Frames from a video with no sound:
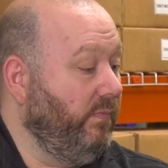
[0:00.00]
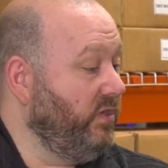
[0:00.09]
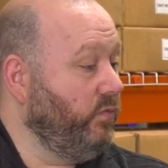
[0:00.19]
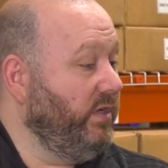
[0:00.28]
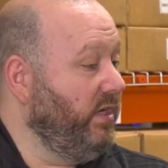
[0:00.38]

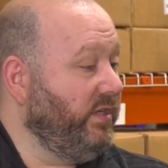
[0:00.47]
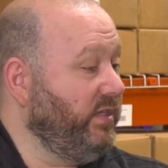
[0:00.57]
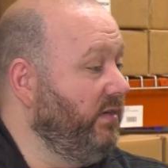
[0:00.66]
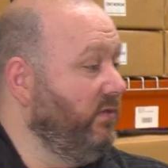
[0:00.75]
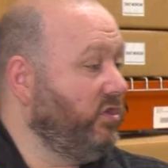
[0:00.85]
This one
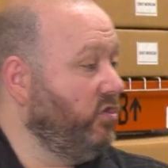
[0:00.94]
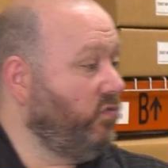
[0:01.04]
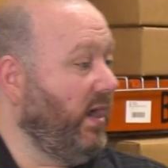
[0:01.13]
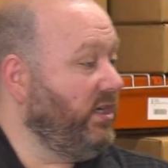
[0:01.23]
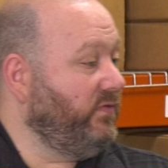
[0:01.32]
doesn't. It's
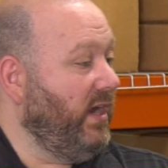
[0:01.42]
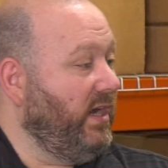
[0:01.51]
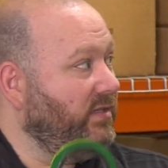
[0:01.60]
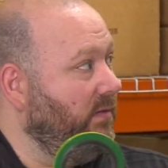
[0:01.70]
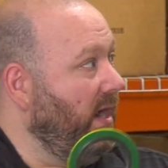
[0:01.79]
just raised
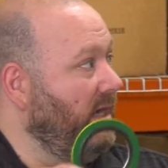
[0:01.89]
face and